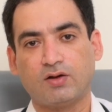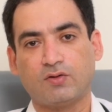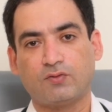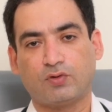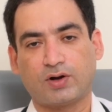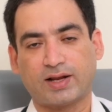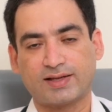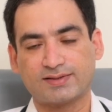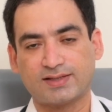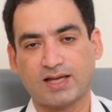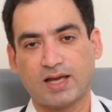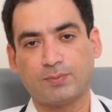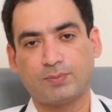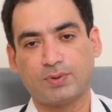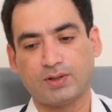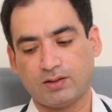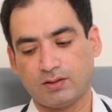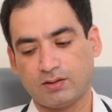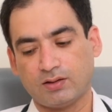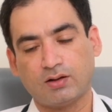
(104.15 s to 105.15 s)
for
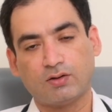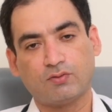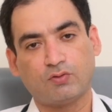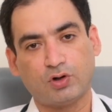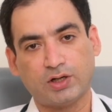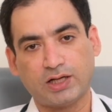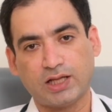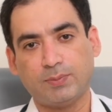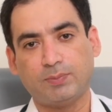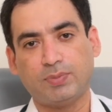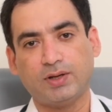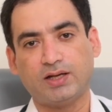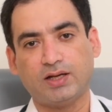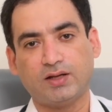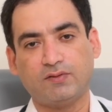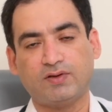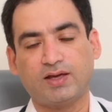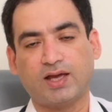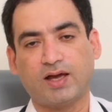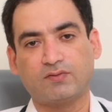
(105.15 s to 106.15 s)
example, for
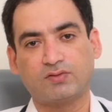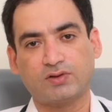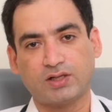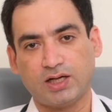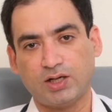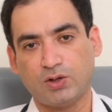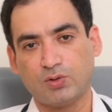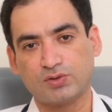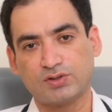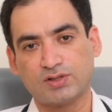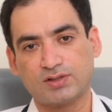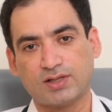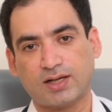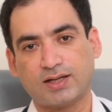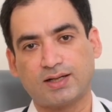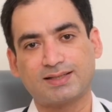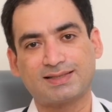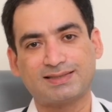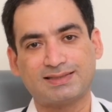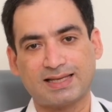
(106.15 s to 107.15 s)
DPT, we have three doses
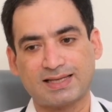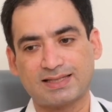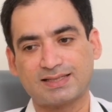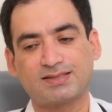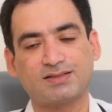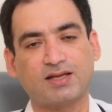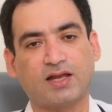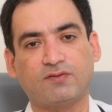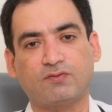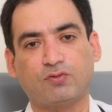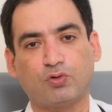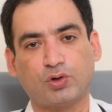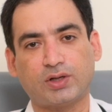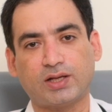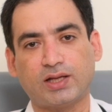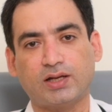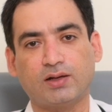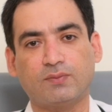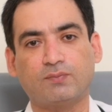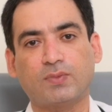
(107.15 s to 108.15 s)
at 6, 10,
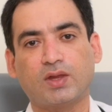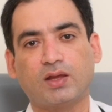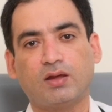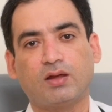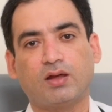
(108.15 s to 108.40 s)
14.